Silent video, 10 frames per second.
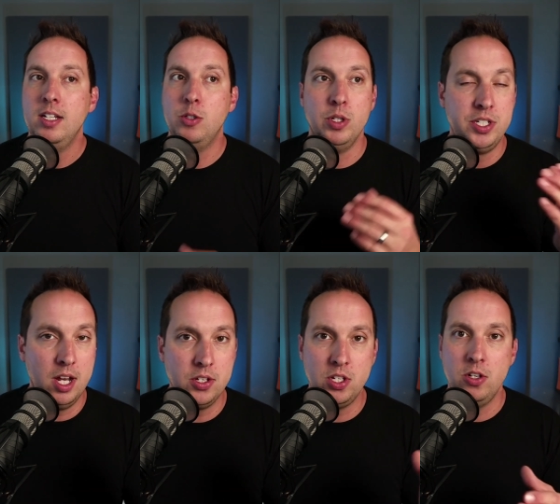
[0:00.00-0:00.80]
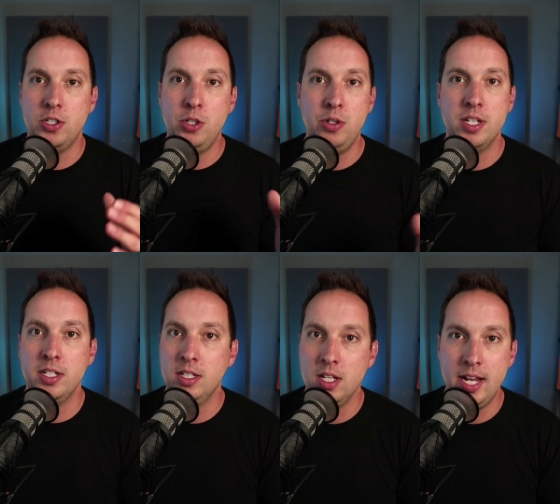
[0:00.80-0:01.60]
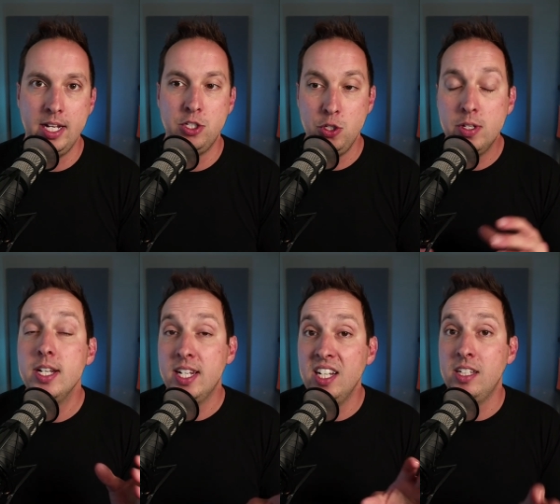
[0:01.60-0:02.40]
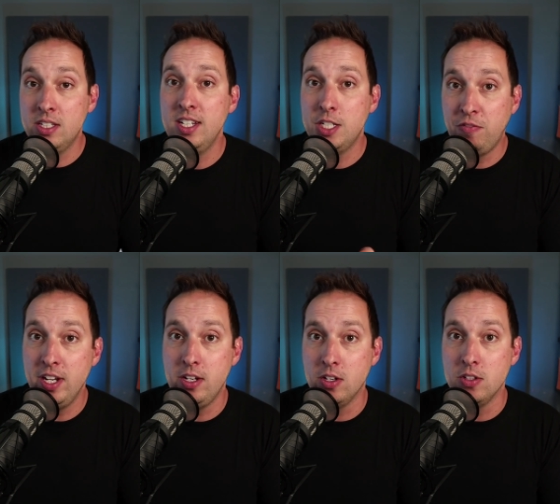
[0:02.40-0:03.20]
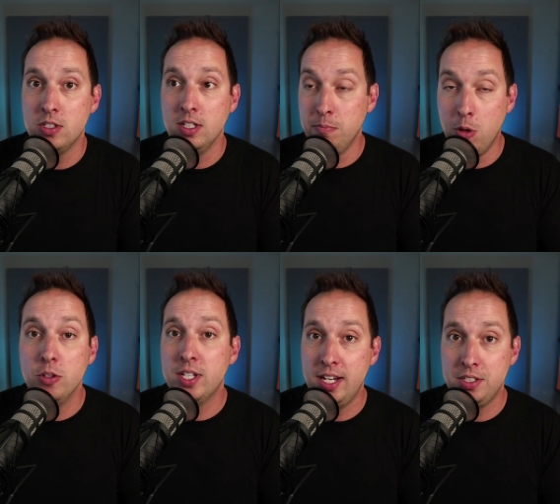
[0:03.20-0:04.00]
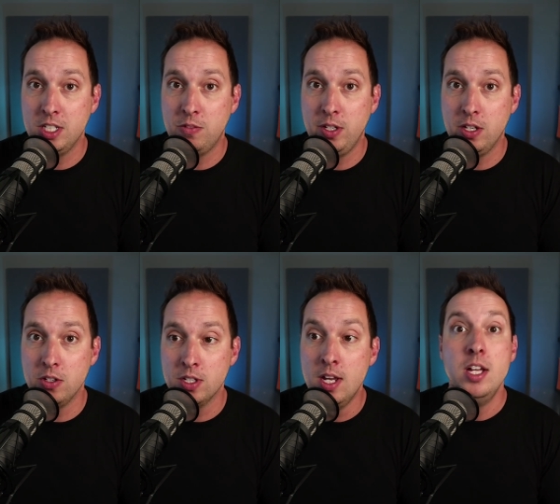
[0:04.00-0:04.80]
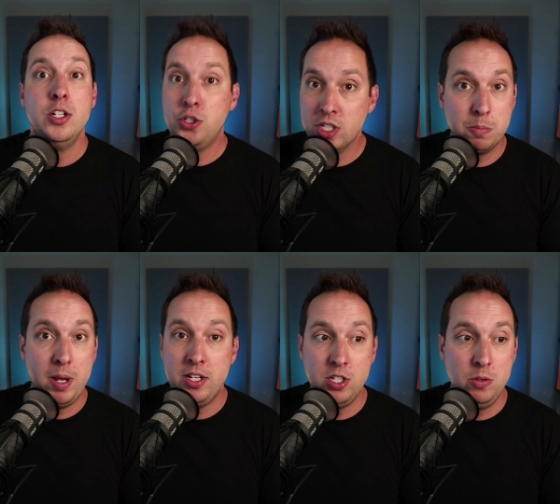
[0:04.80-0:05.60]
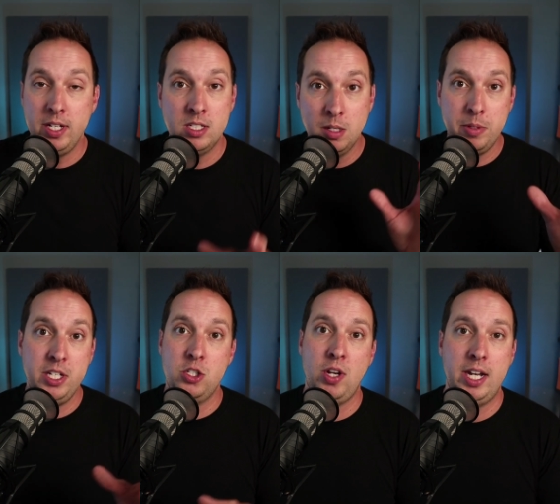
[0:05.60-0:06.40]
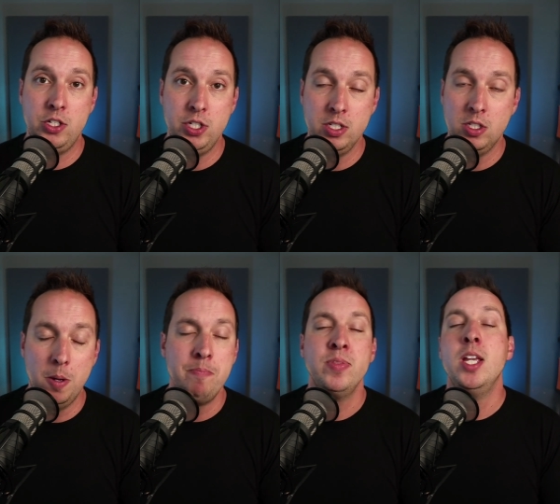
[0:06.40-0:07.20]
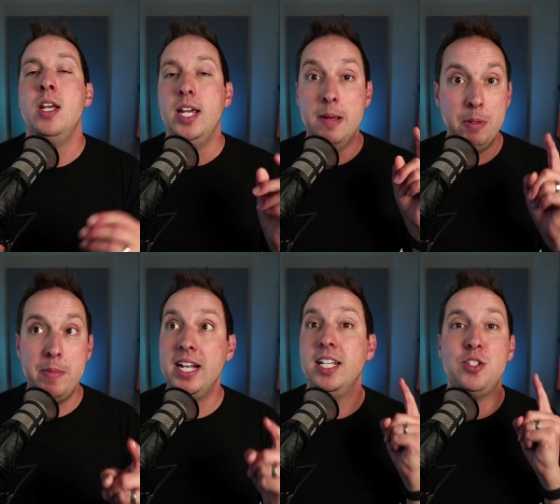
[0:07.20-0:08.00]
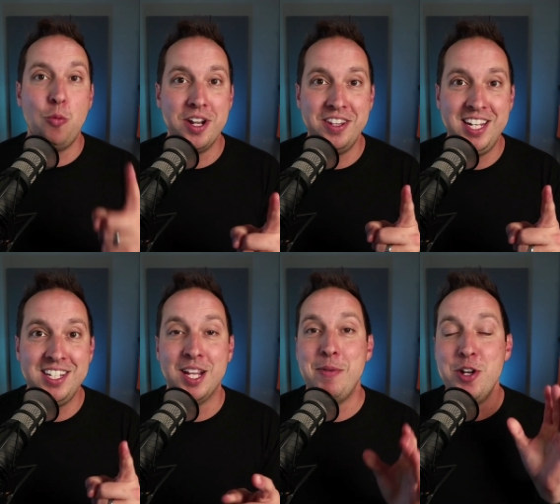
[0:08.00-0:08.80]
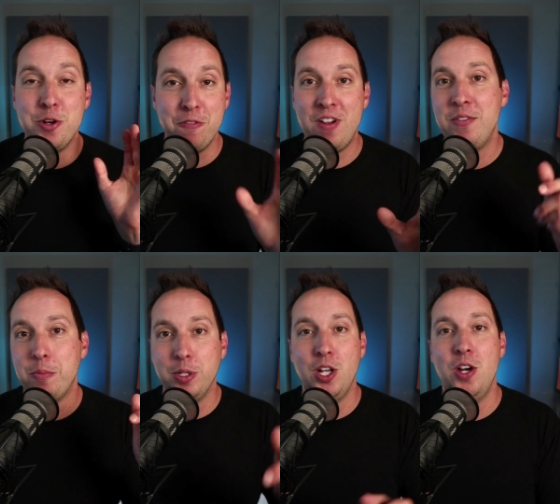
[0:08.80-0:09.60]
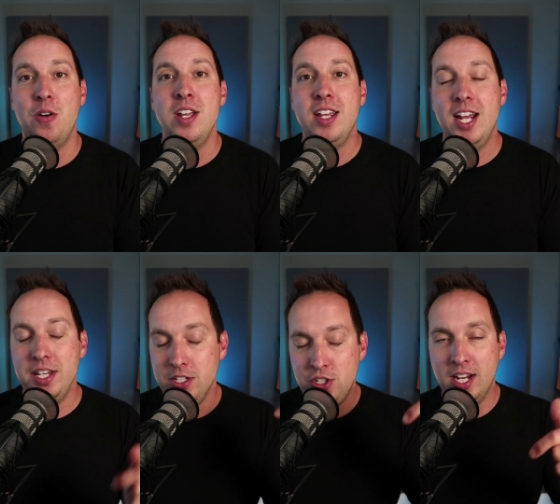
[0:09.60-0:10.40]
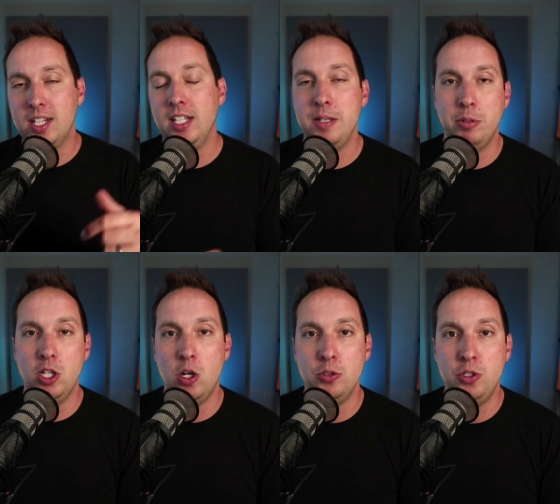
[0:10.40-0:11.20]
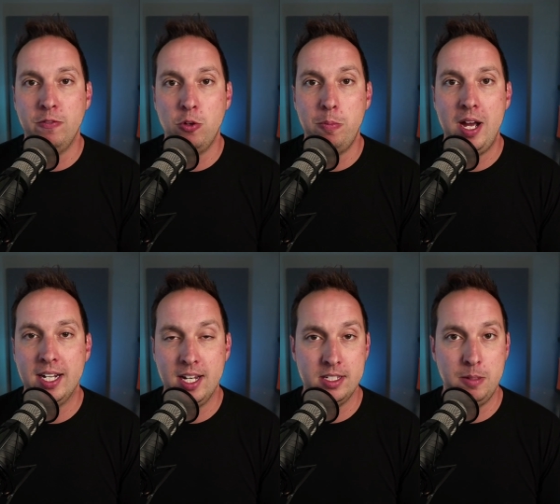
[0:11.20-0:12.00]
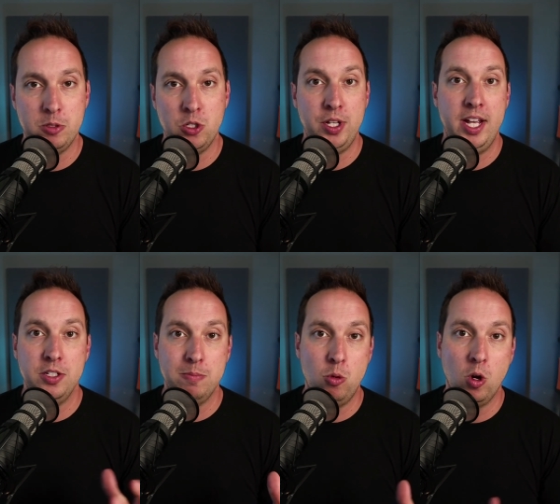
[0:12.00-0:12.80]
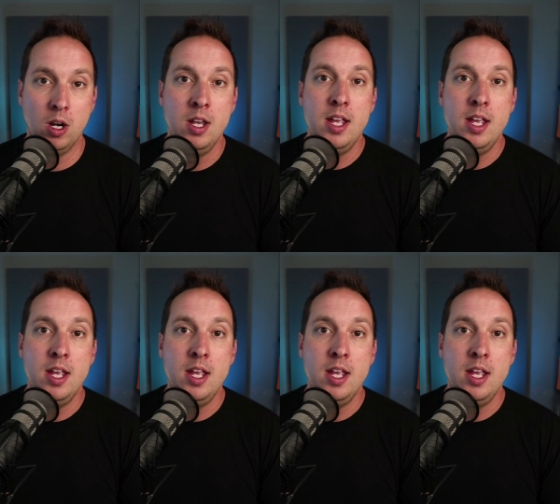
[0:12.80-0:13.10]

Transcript: to a dozen or 2 dozen clients, you can get to 6 figures and multi-6 figures just by doing some of these strategies. So implement at least one of these. Let me know your favorite below, and then check the link below to the full podcast episode that has more.